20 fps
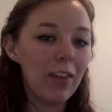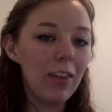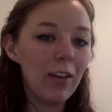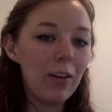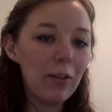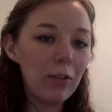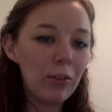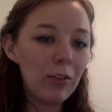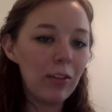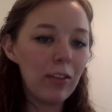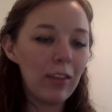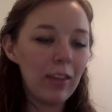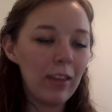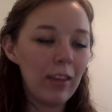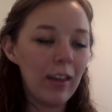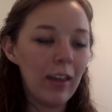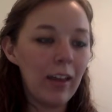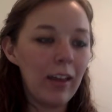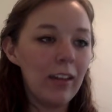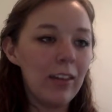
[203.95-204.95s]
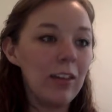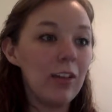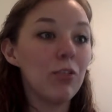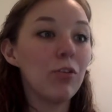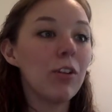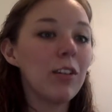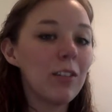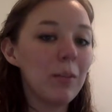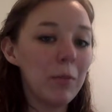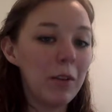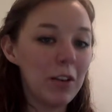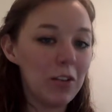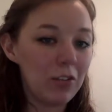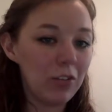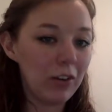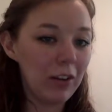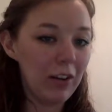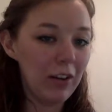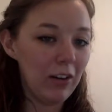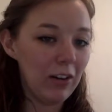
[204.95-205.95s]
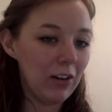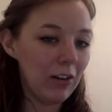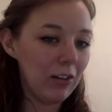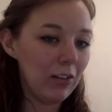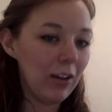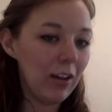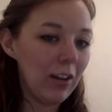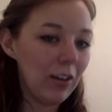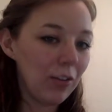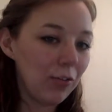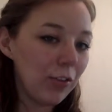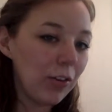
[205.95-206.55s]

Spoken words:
the tourism industry here in Utah is